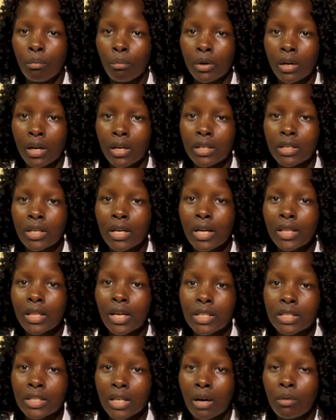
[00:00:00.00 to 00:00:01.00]
pride
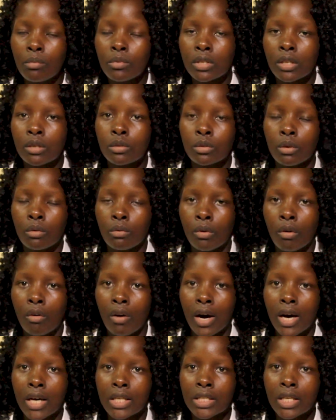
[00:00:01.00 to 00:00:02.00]
that comes out of
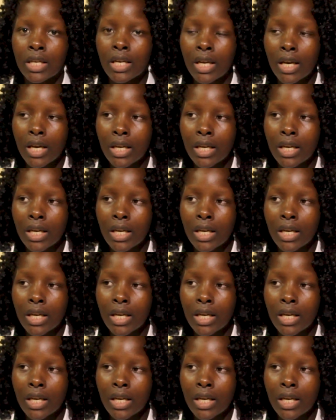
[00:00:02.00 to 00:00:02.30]
our heart,